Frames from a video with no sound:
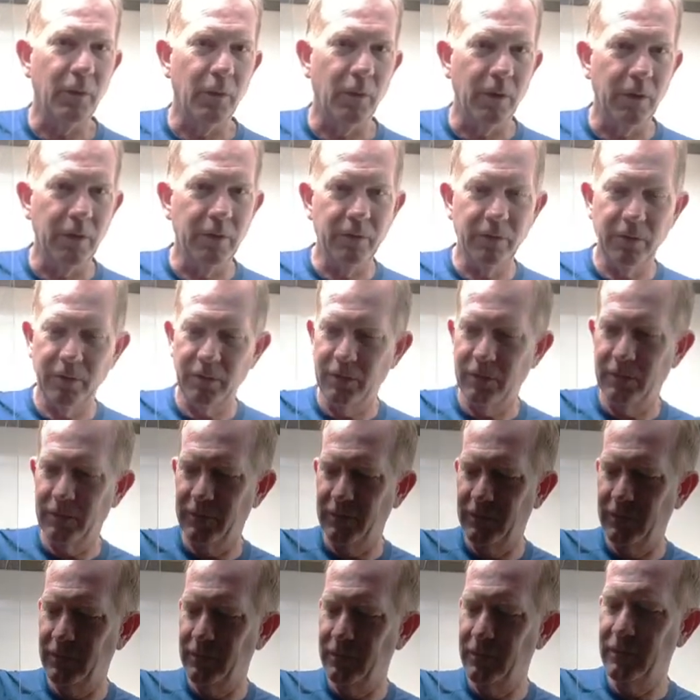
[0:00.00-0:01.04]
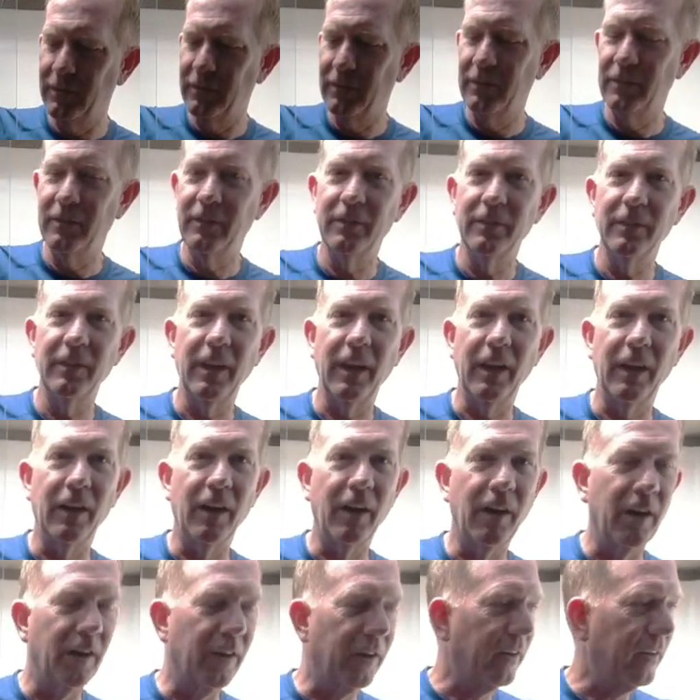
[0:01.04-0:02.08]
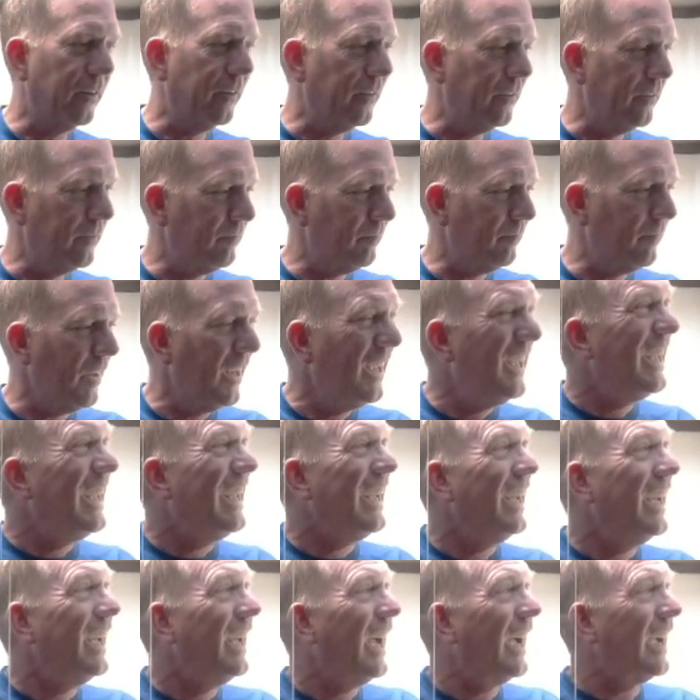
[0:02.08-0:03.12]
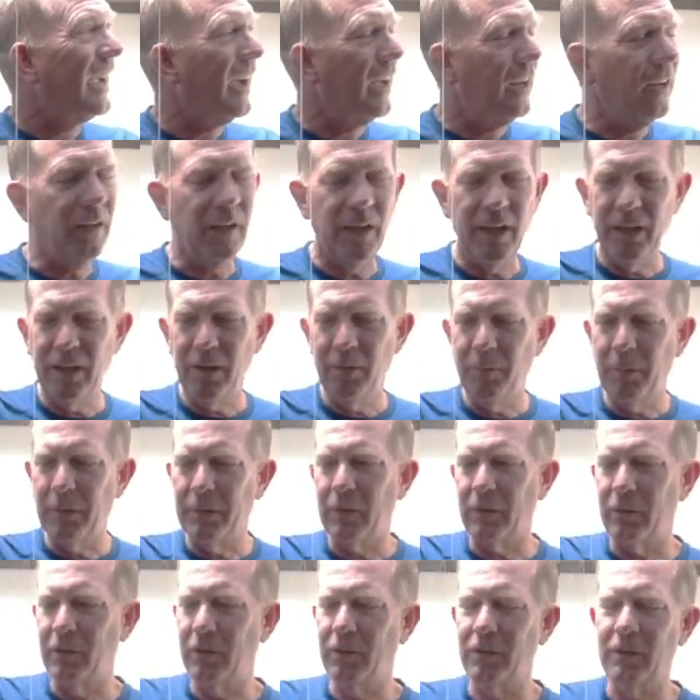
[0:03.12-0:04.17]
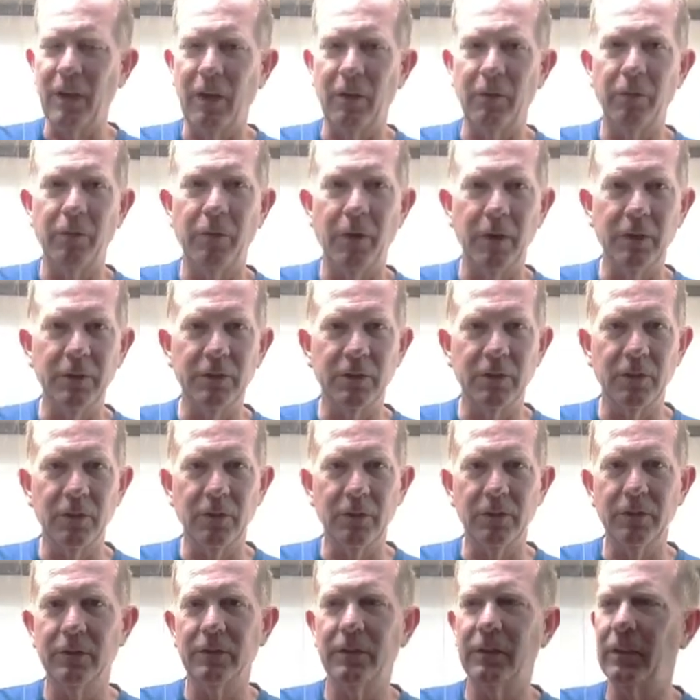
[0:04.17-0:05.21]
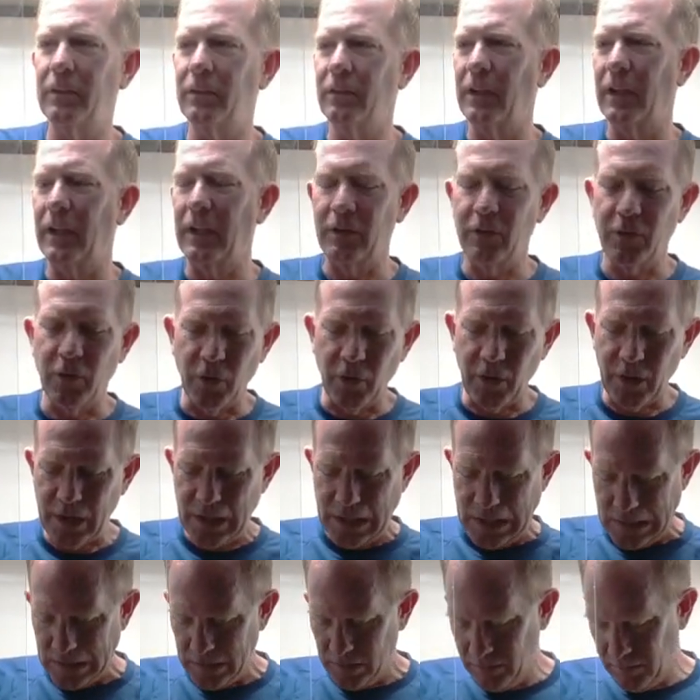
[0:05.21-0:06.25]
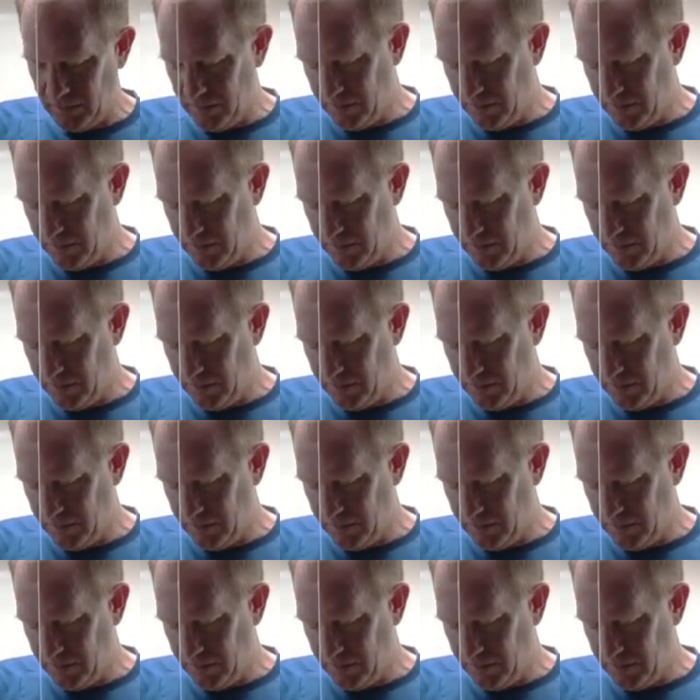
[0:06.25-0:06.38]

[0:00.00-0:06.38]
doors that are, I kind of like them, but they're just not functional. They, they get dirty,